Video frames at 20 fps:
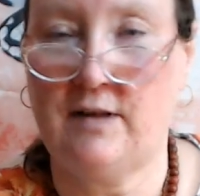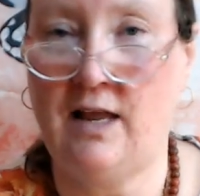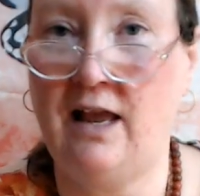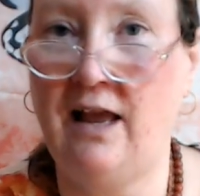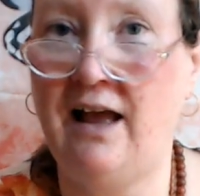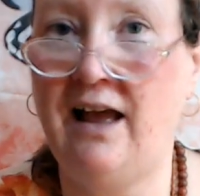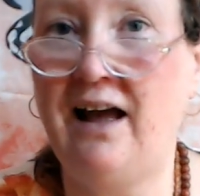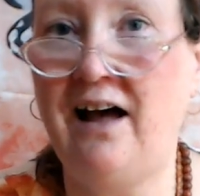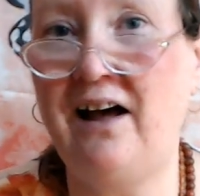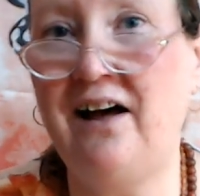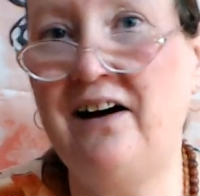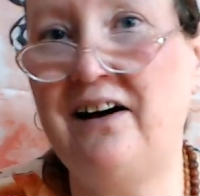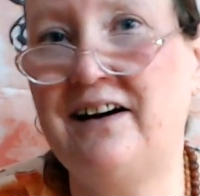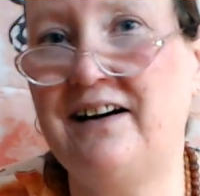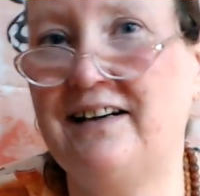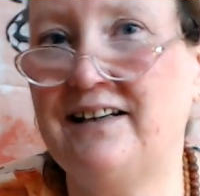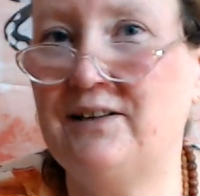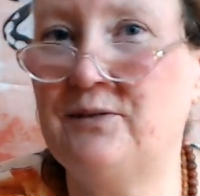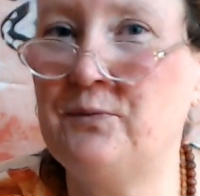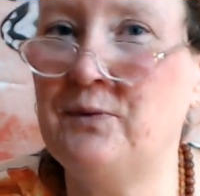Hi,
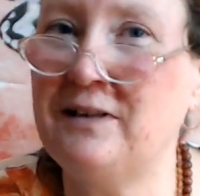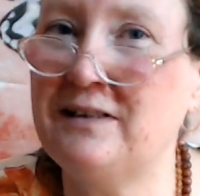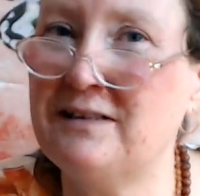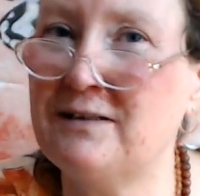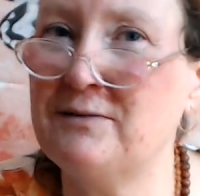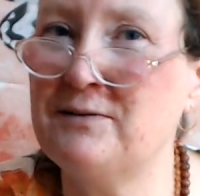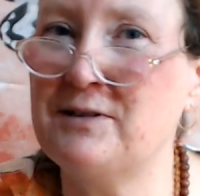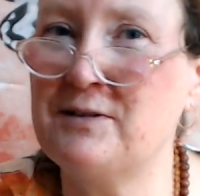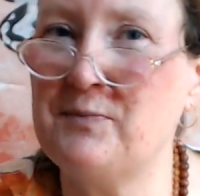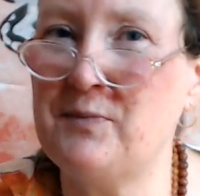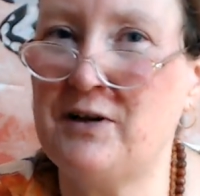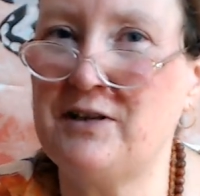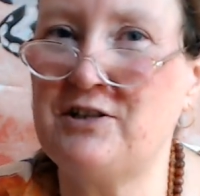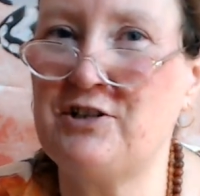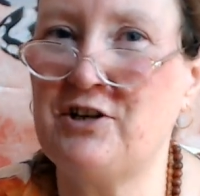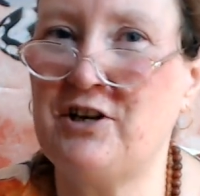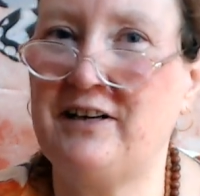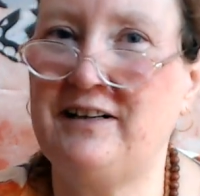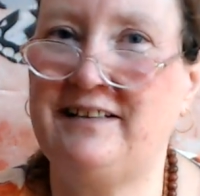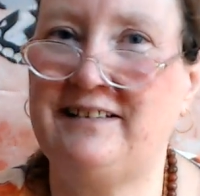welcome to my
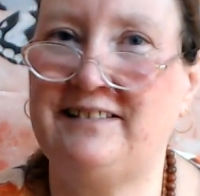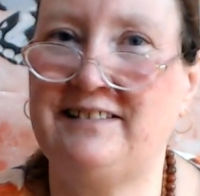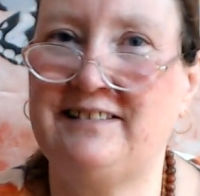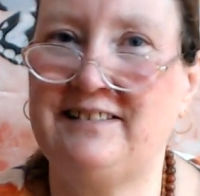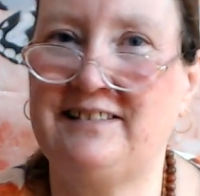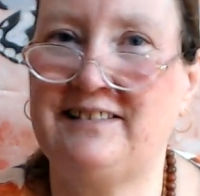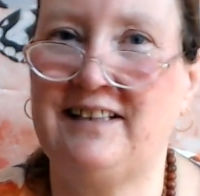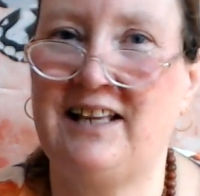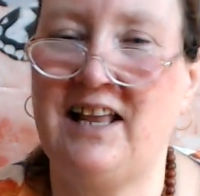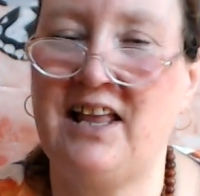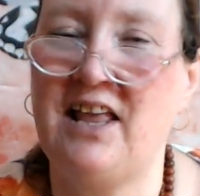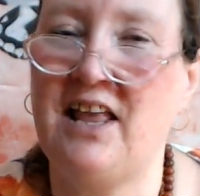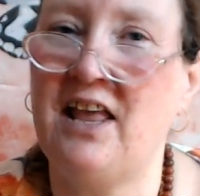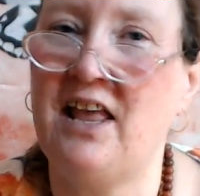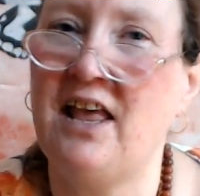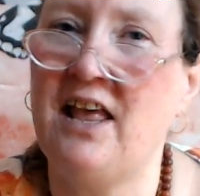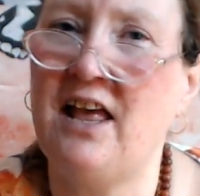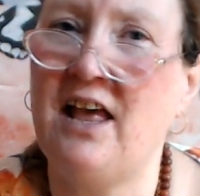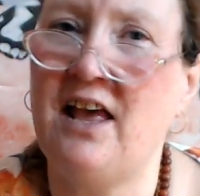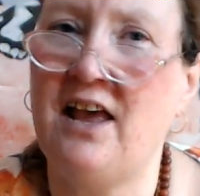channel,
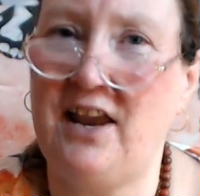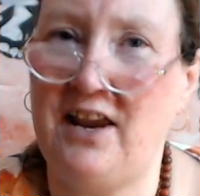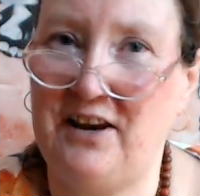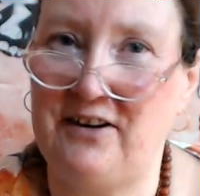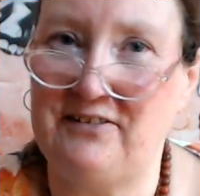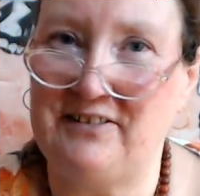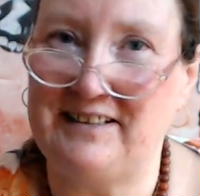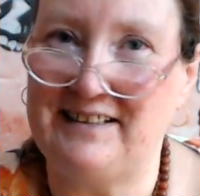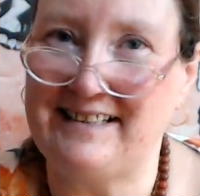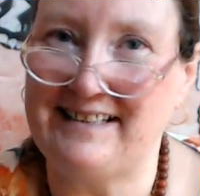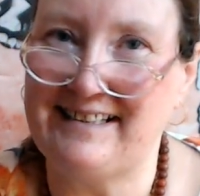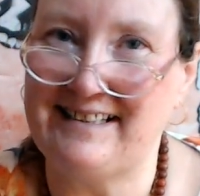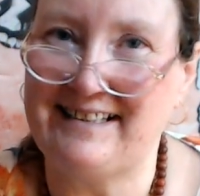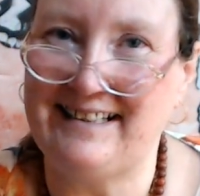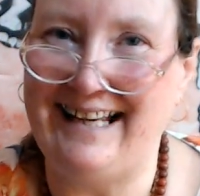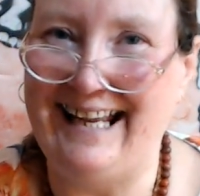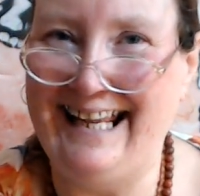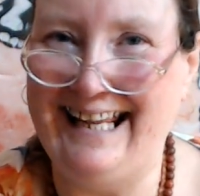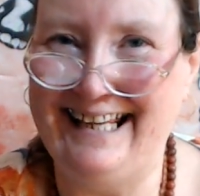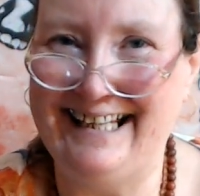Aries.
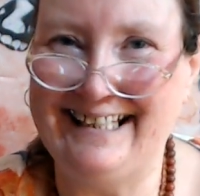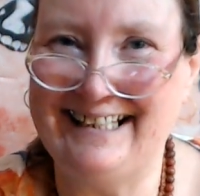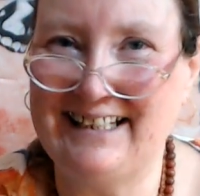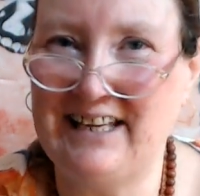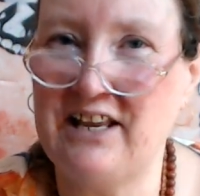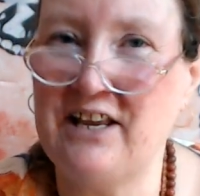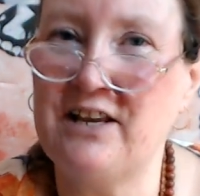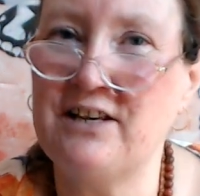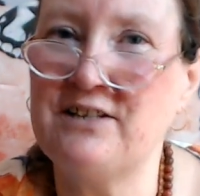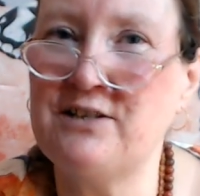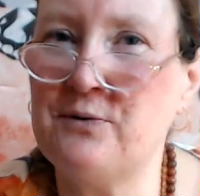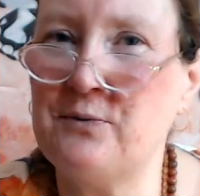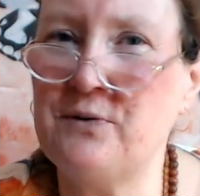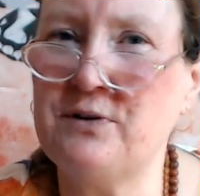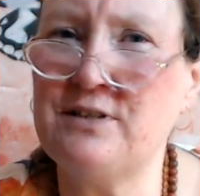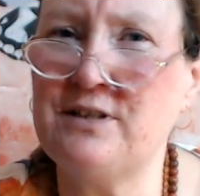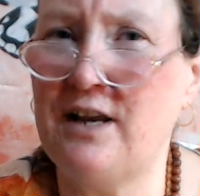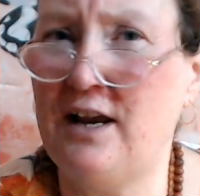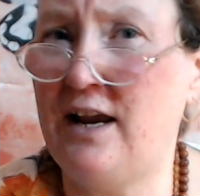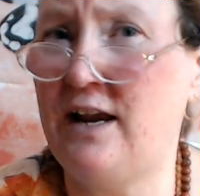So what do
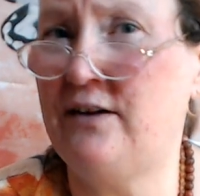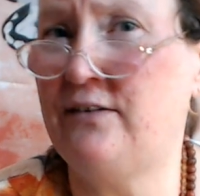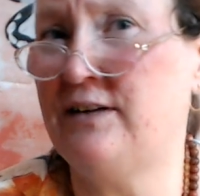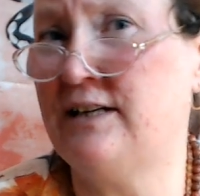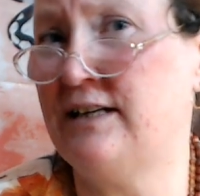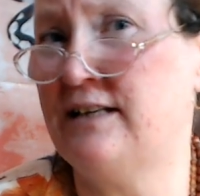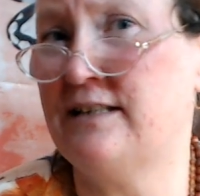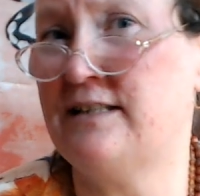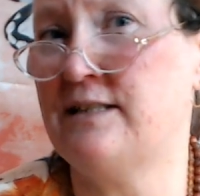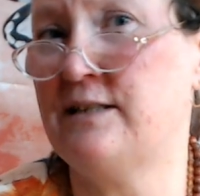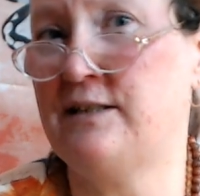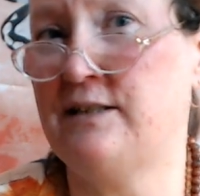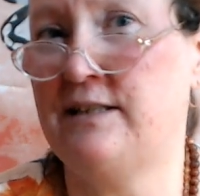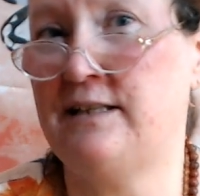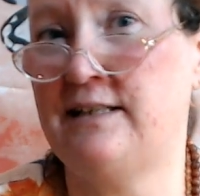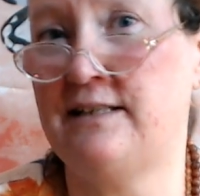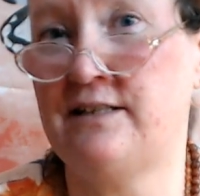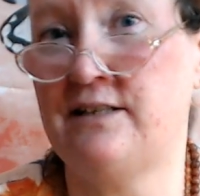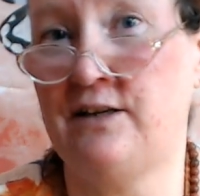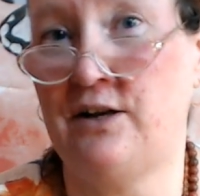Aries need to
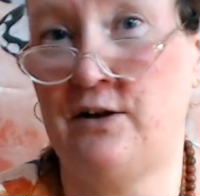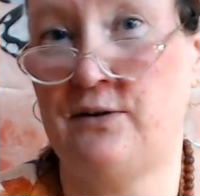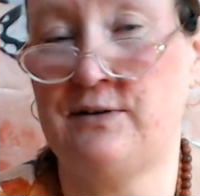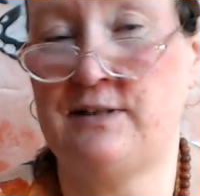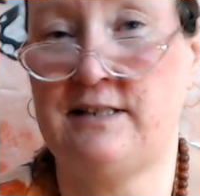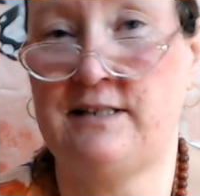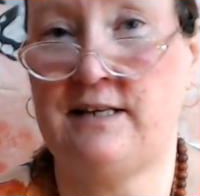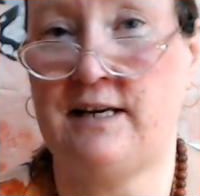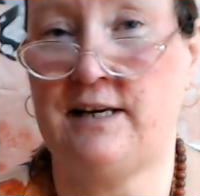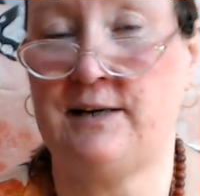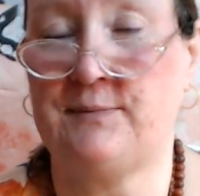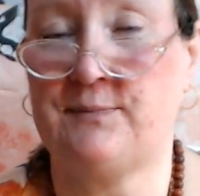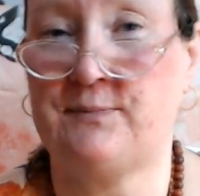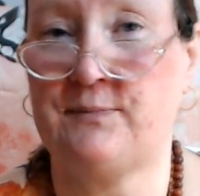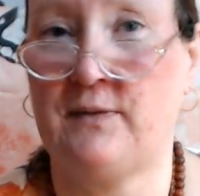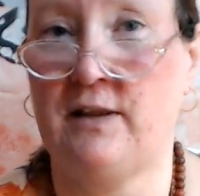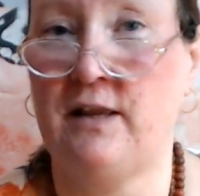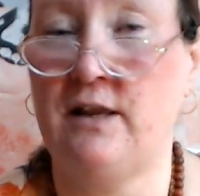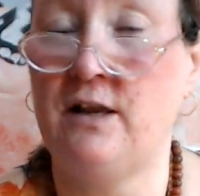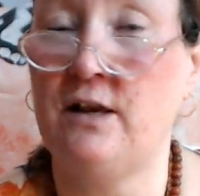know today?
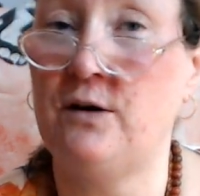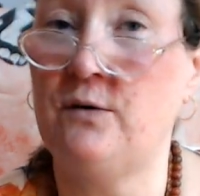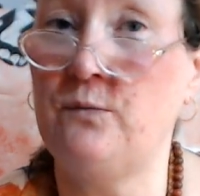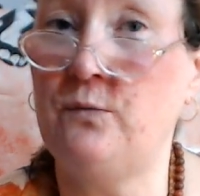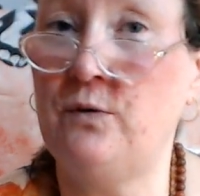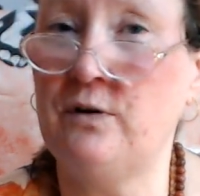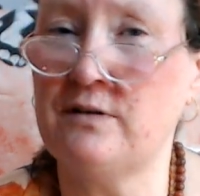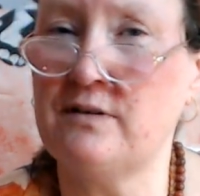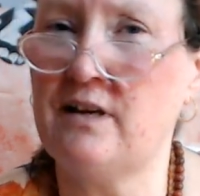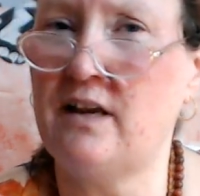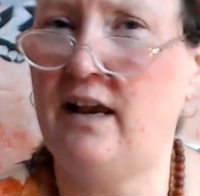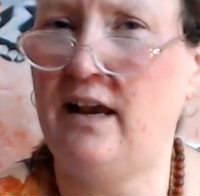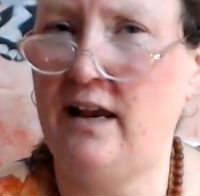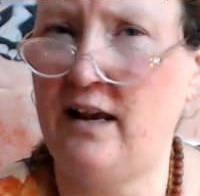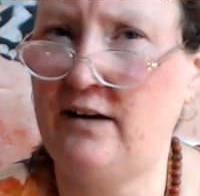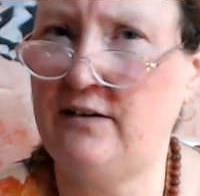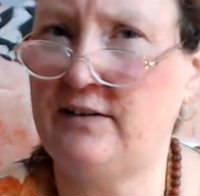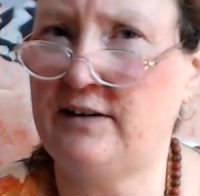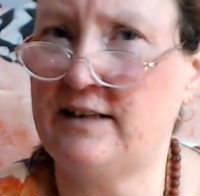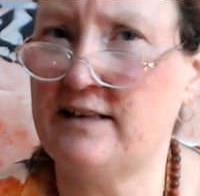What do
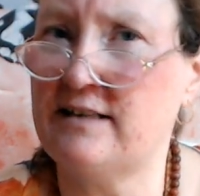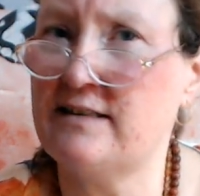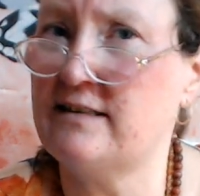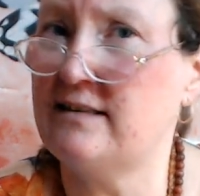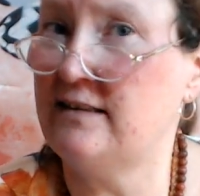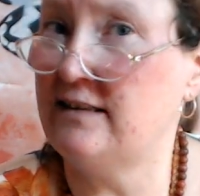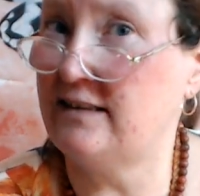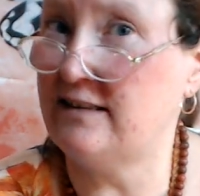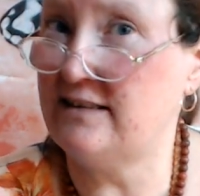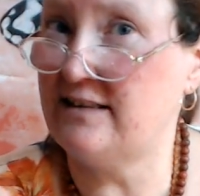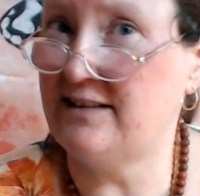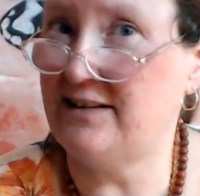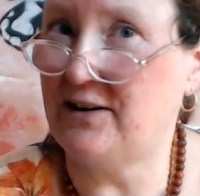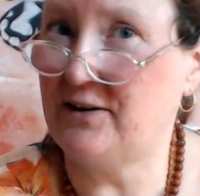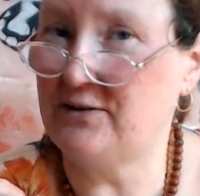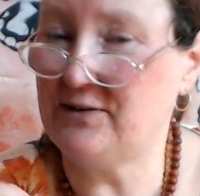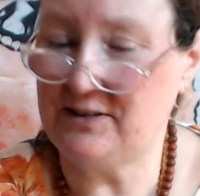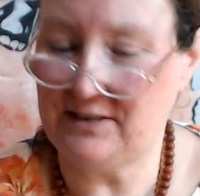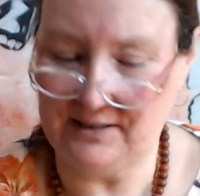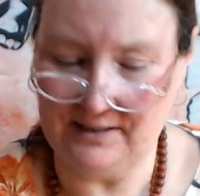Aries need to know
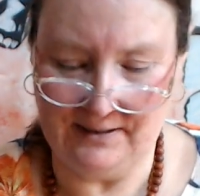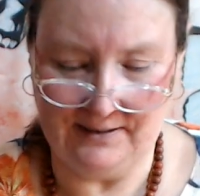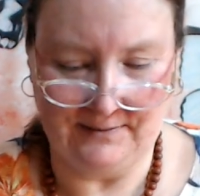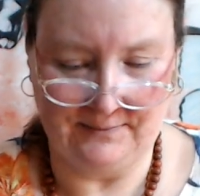today?